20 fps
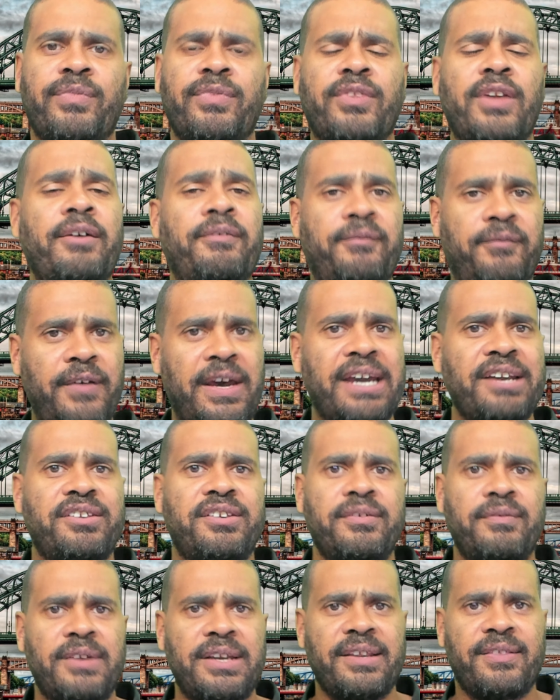
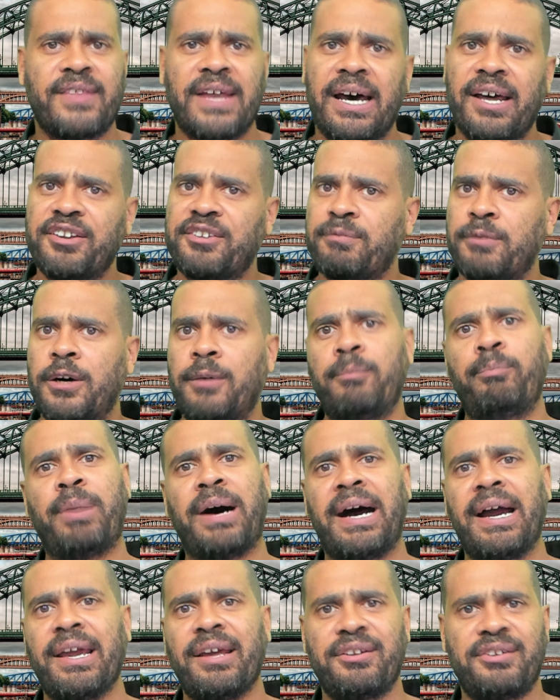Effectively, that's what
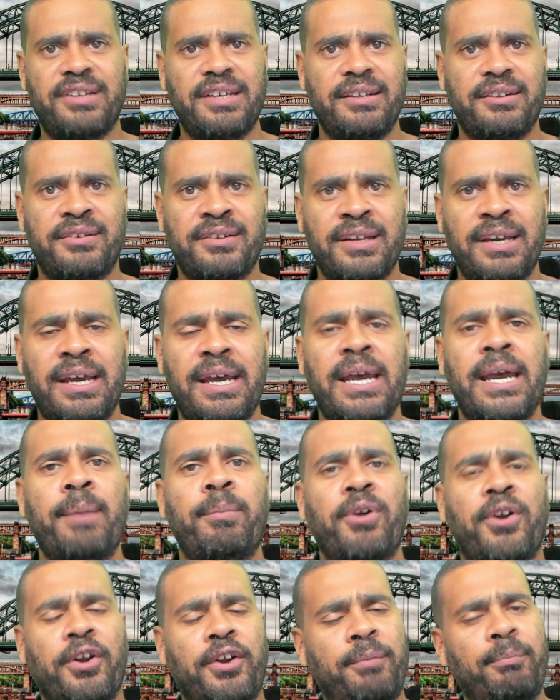bias is,
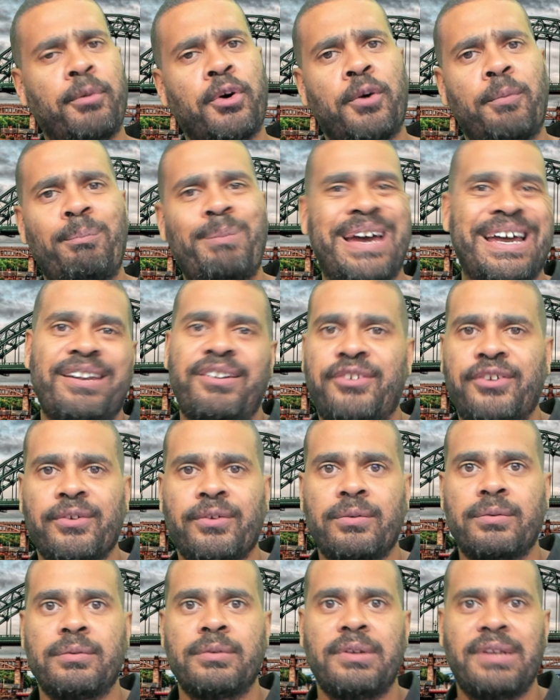but on a more
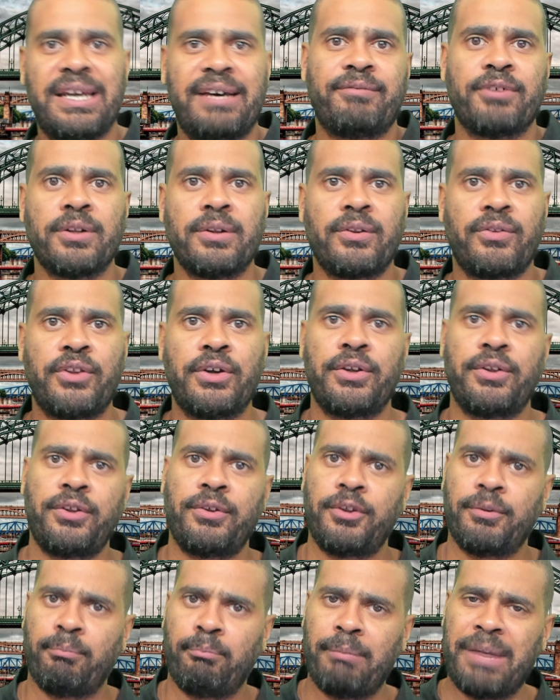mental level that
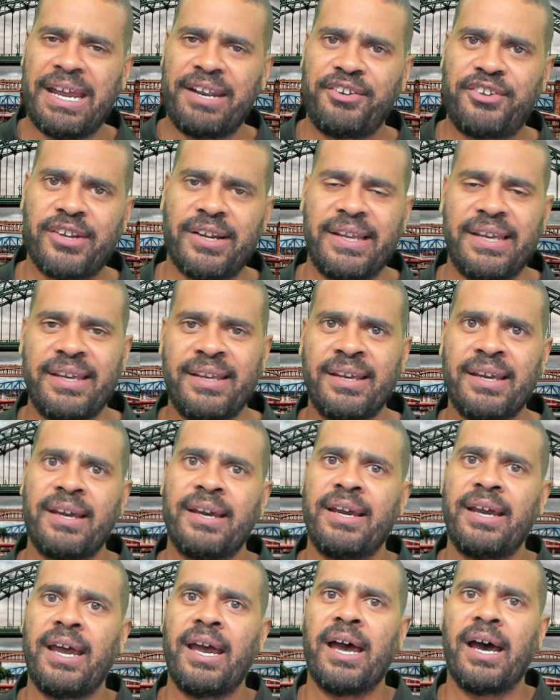mentally
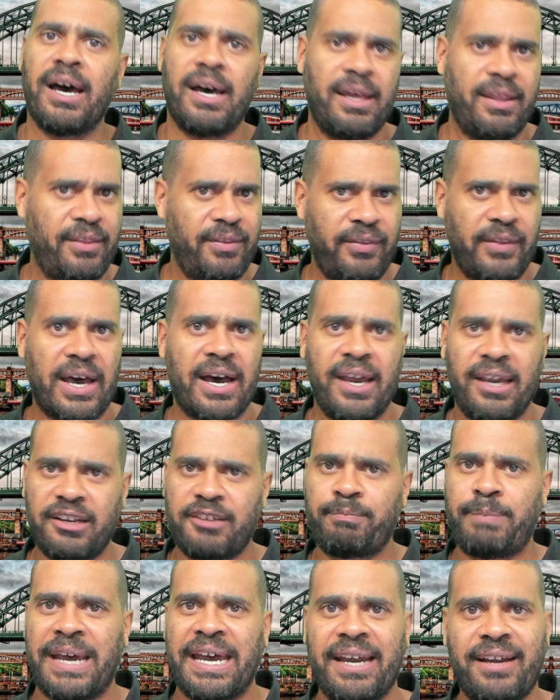I
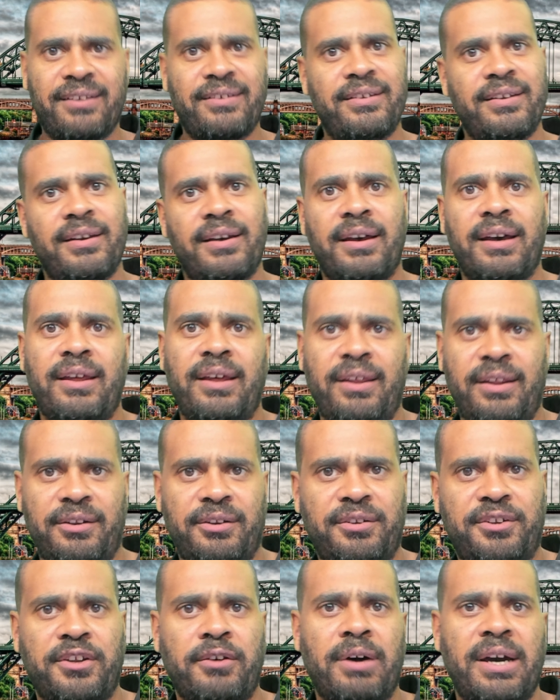expect,
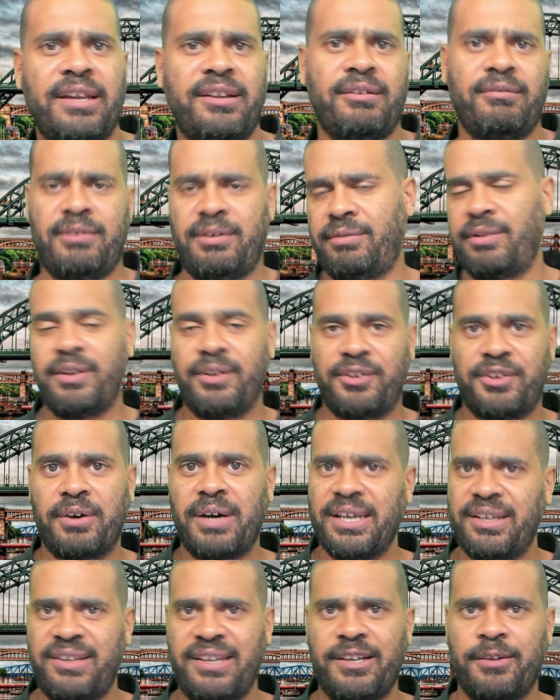so I so
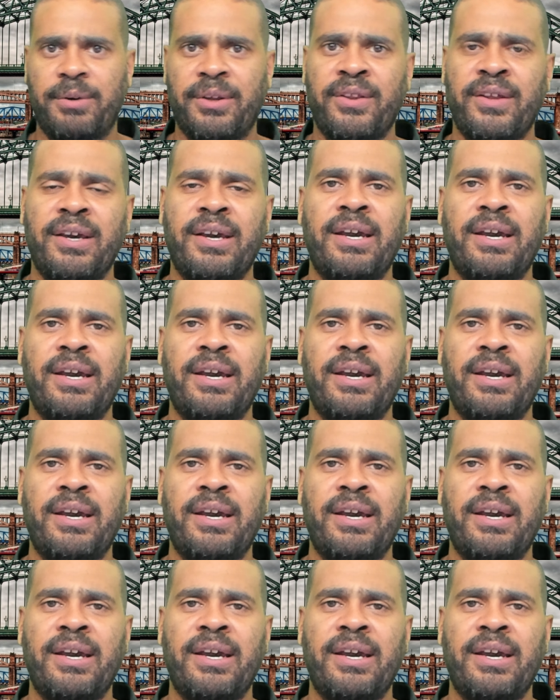I deal with.